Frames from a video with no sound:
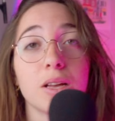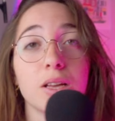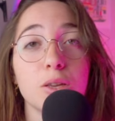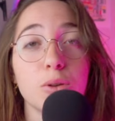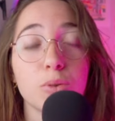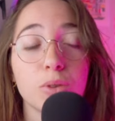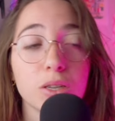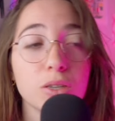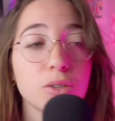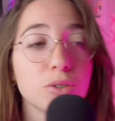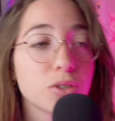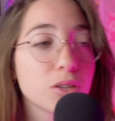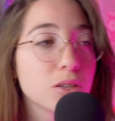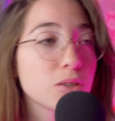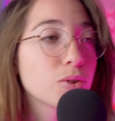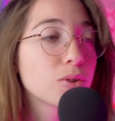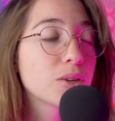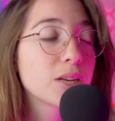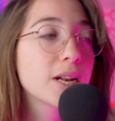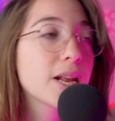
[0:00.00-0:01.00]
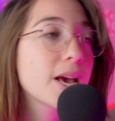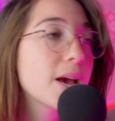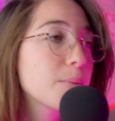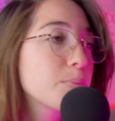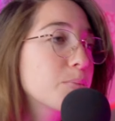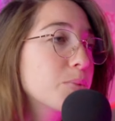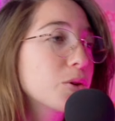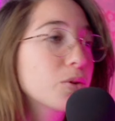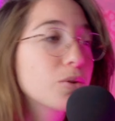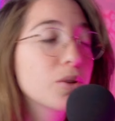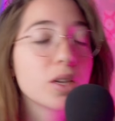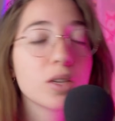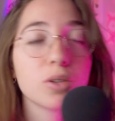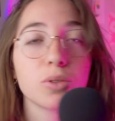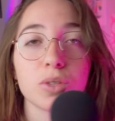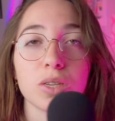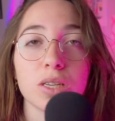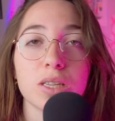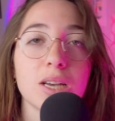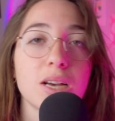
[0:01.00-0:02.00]
you can use it on an amp, you can
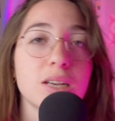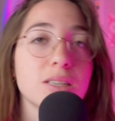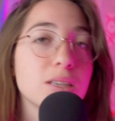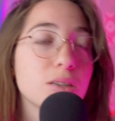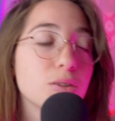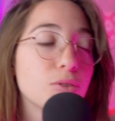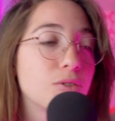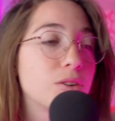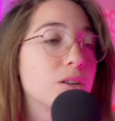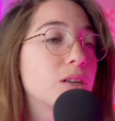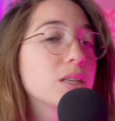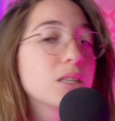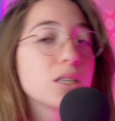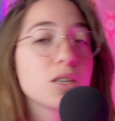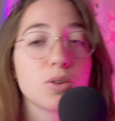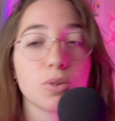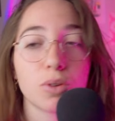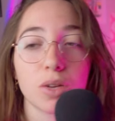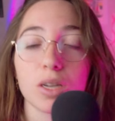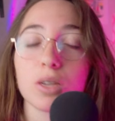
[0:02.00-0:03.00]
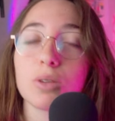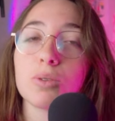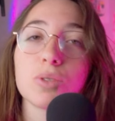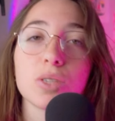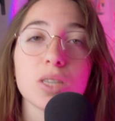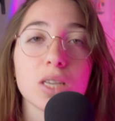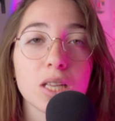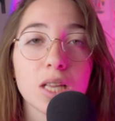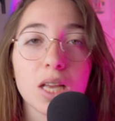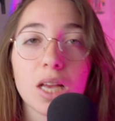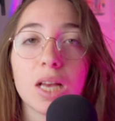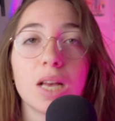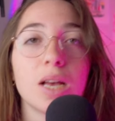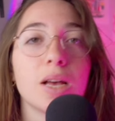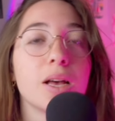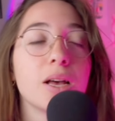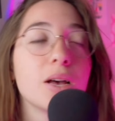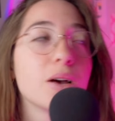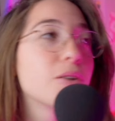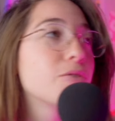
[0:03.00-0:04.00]
use it as an overhead, you can use it
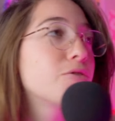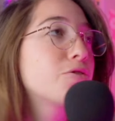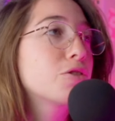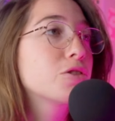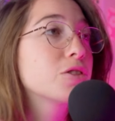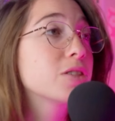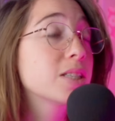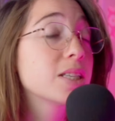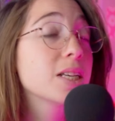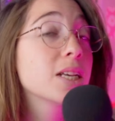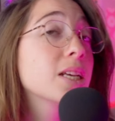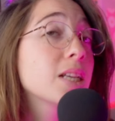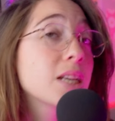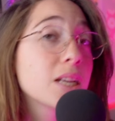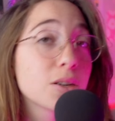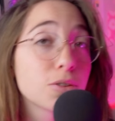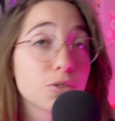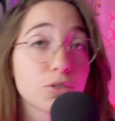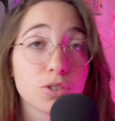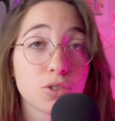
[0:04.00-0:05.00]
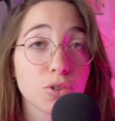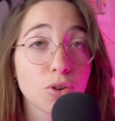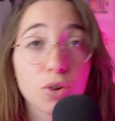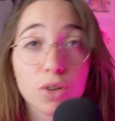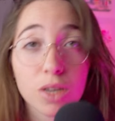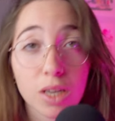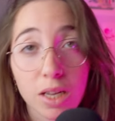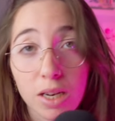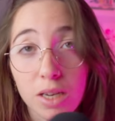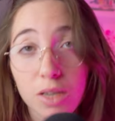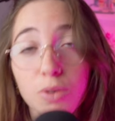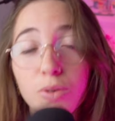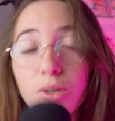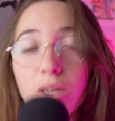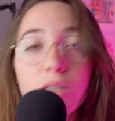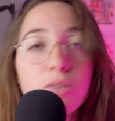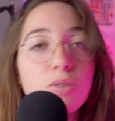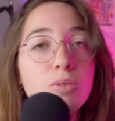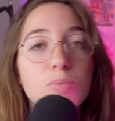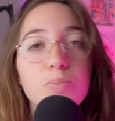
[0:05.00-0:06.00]
for singing or talking. You
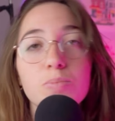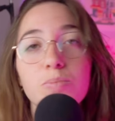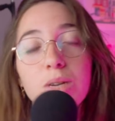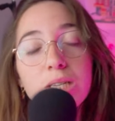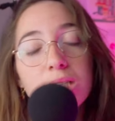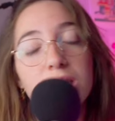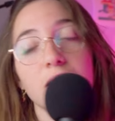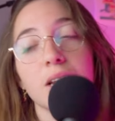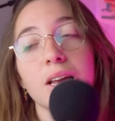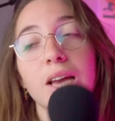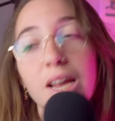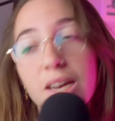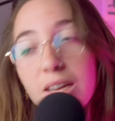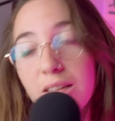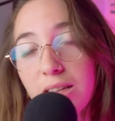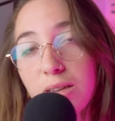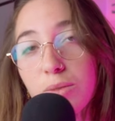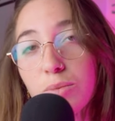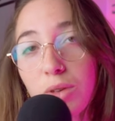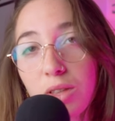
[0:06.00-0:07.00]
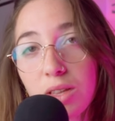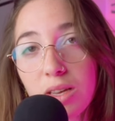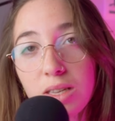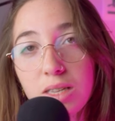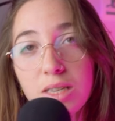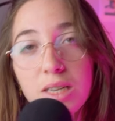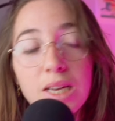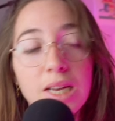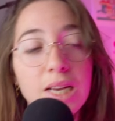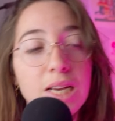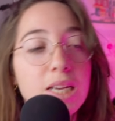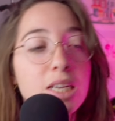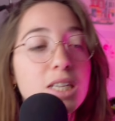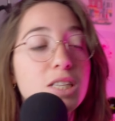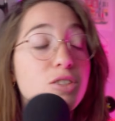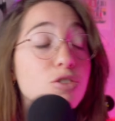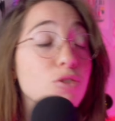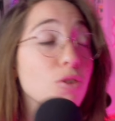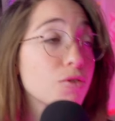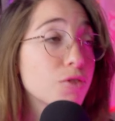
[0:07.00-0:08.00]
can do basically anything with it.
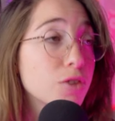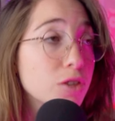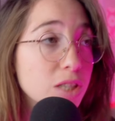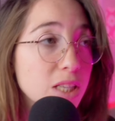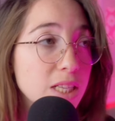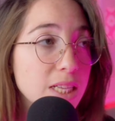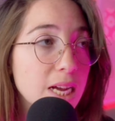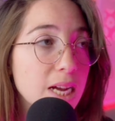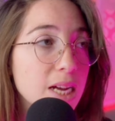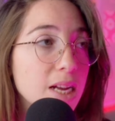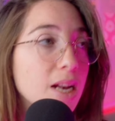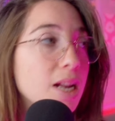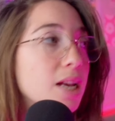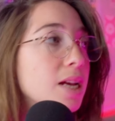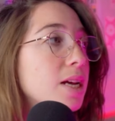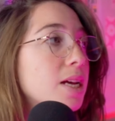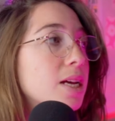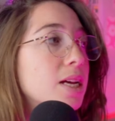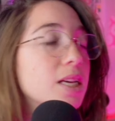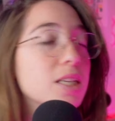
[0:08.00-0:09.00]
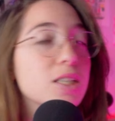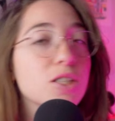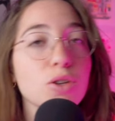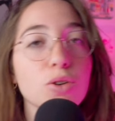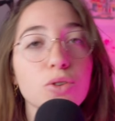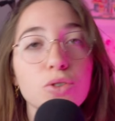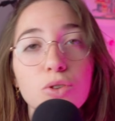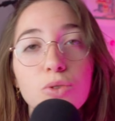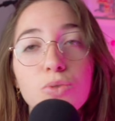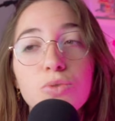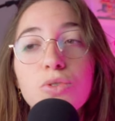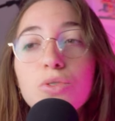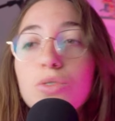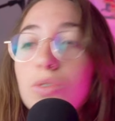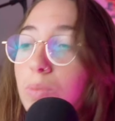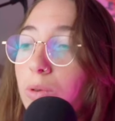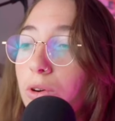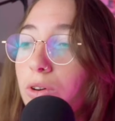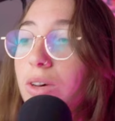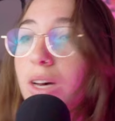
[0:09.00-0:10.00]
It's so versatile. It's also
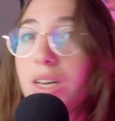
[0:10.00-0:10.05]
durable